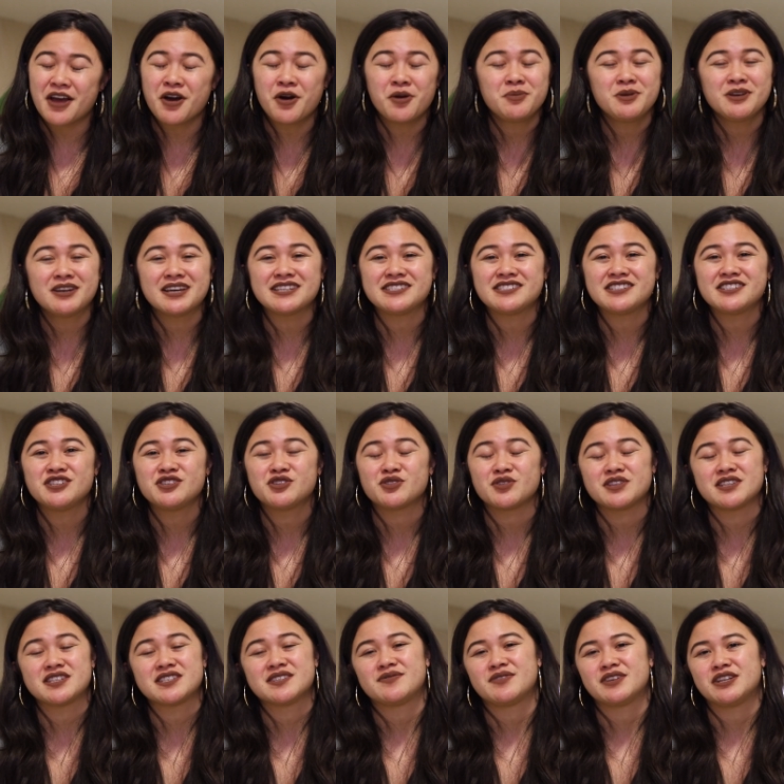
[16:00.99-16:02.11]
hope you guys enjoyed
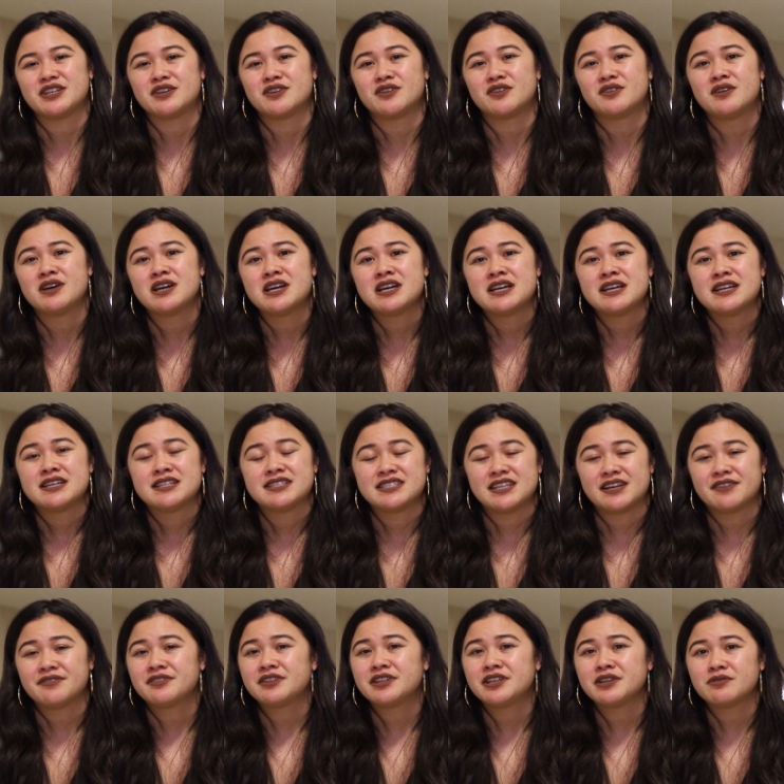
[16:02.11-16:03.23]
this video.
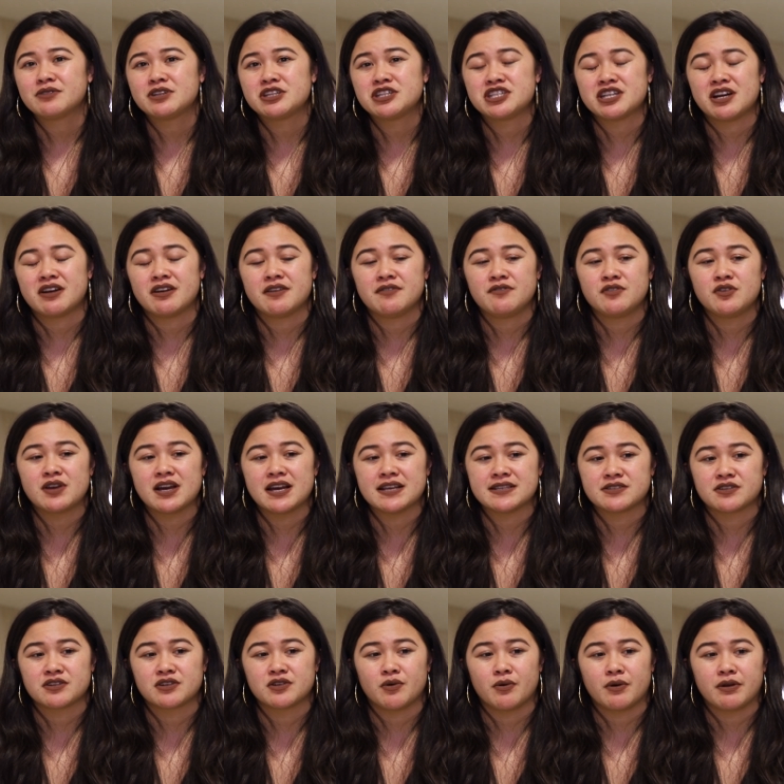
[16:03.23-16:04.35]
Definitely reach out if you guys
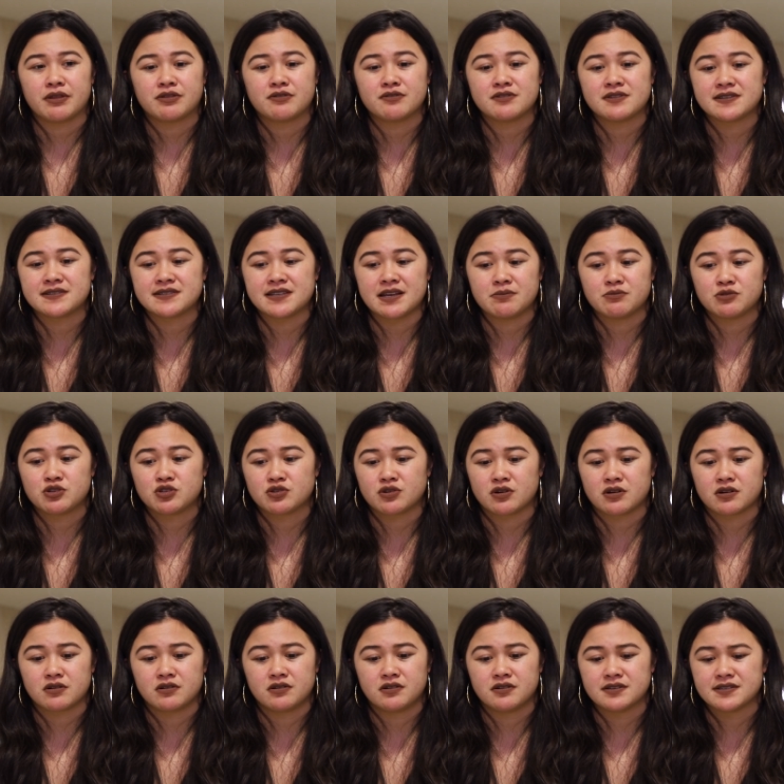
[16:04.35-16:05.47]
are going through the same
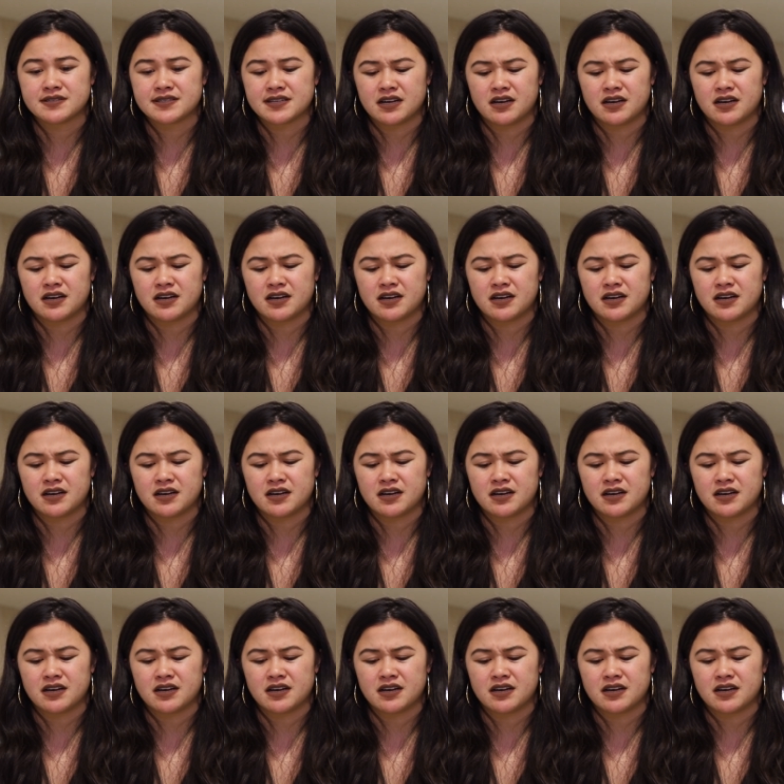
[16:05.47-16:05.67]
struggles.